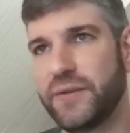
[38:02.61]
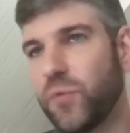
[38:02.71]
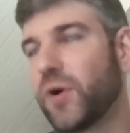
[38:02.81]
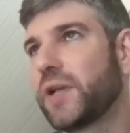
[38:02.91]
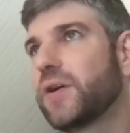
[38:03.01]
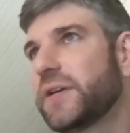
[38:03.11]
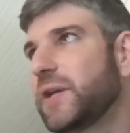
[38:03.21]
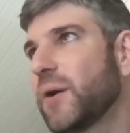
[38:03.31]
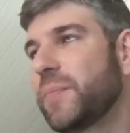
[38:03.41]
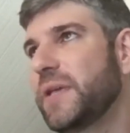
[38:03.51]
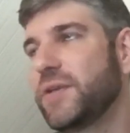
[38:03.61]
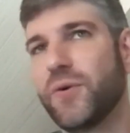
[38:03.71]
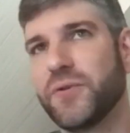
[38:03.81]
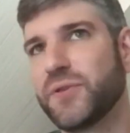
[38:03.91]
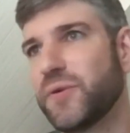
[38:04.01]
working on ERP
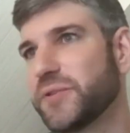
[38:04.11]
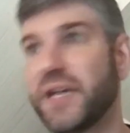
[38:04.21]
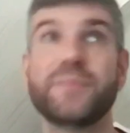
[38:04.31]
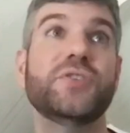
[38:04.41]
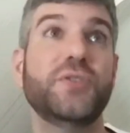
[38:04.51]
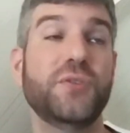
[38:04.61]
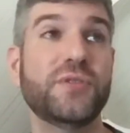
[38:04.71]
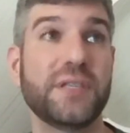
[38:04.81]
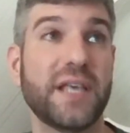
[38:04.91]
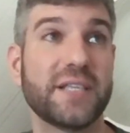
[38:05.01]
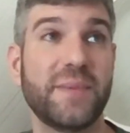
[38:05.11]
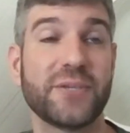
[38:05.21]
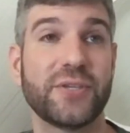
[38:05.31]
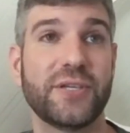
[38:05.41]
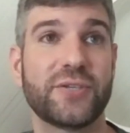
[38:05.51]
goals the whole time, just using that
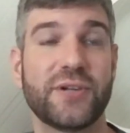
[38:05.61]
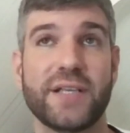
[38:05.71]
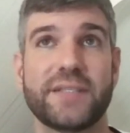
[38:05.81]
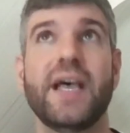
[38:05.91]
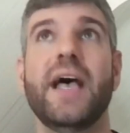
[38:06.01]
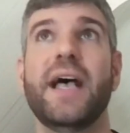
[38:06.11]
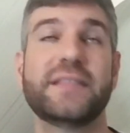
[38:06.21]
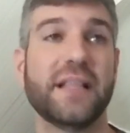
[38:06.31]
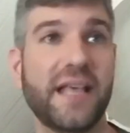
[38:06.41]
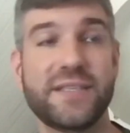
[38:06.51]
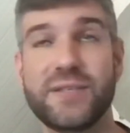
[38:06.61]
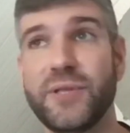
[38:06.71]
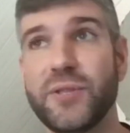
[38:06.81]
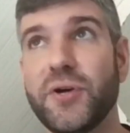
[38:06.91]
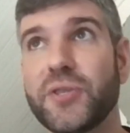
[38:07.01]
special interest as the lens that
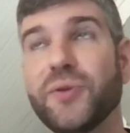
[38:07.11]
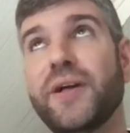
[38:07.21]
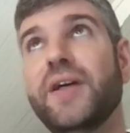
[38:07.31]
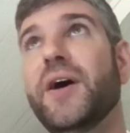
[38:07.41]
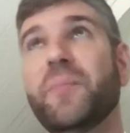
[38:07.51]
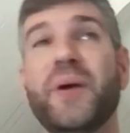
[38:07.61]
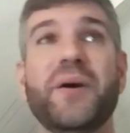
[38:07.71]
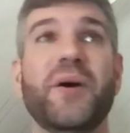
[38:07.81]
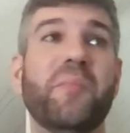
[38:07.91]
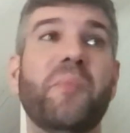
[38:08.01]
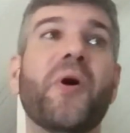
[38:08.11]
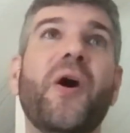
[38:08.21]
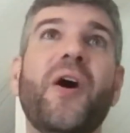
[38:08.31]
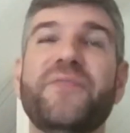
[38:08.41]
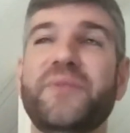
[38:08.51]
we look through it. But more
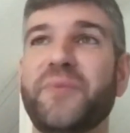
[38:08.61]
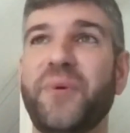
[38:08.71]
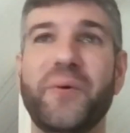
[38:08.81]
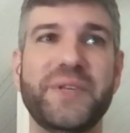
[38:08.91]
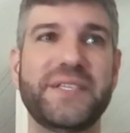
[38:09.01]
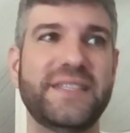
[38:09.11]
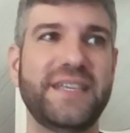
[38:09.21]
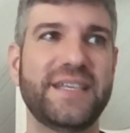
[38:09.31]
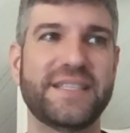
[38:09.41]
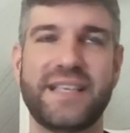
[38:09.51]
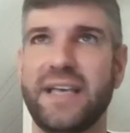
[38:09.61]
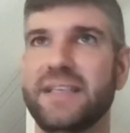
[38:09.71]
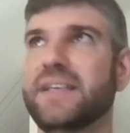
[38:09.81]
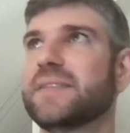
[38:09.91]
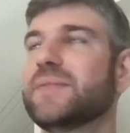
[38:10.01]
often what we see is
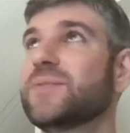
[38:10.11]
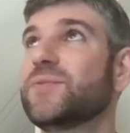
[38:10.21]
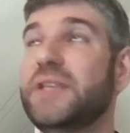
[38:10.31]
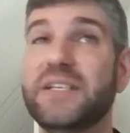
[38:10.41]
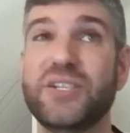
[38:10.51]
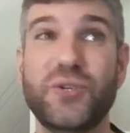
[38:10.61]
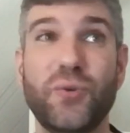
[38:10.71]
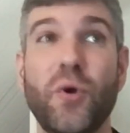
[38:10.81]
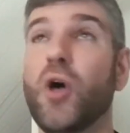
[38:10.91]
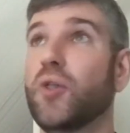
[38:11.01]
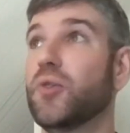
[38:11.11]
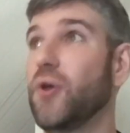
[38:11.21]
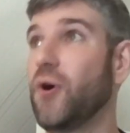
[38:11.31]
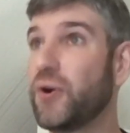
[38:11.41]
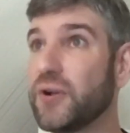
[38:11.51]
that, sometimes we need to do
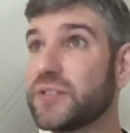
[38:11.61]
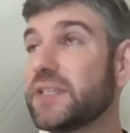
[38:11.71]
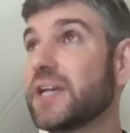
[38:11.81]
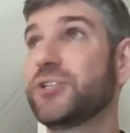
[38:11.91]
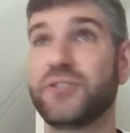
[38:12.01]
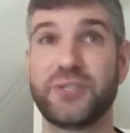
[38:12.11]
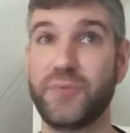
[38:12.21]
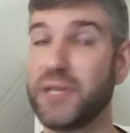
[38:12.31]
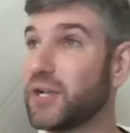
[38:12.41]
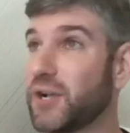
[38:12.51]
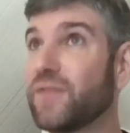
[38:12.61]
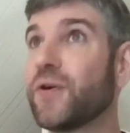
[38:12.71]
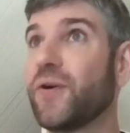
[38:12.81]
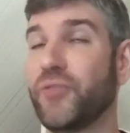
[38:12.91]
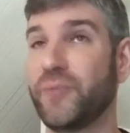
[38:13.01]
longer sessions so we can
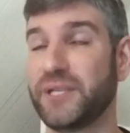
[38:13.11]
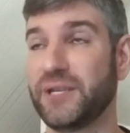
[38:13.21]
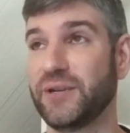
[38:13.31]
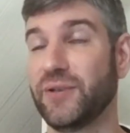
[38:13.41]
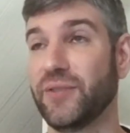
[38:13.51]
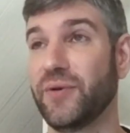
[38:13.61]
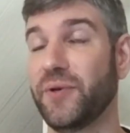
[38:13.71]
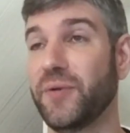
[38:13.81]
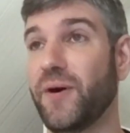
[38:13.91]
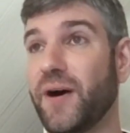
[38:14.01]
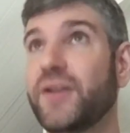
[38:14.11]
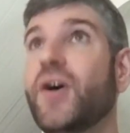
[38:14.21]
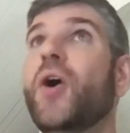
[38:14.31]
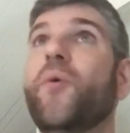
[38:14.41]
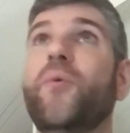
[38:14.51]
cover all the material that we want.
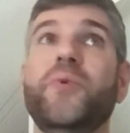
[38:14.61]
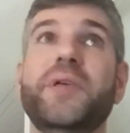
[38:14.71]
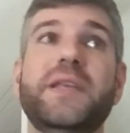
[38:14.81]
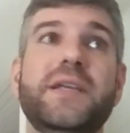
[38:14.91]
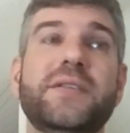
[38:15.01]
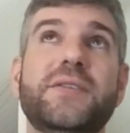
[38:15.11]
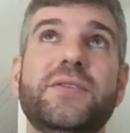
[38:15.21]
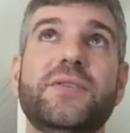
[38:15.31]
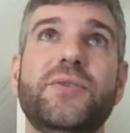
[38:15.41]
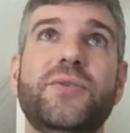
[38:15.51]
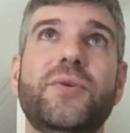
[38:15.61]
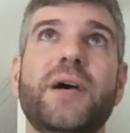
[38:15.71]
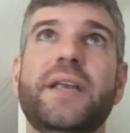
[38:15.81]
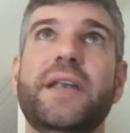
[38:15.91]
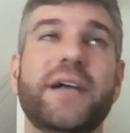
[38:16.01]
We need to
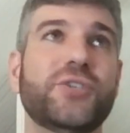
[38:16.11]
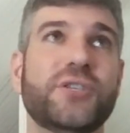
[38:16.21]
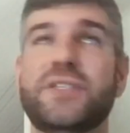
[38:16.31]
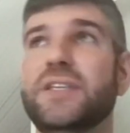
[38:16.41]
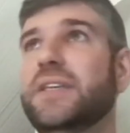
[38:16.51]
not just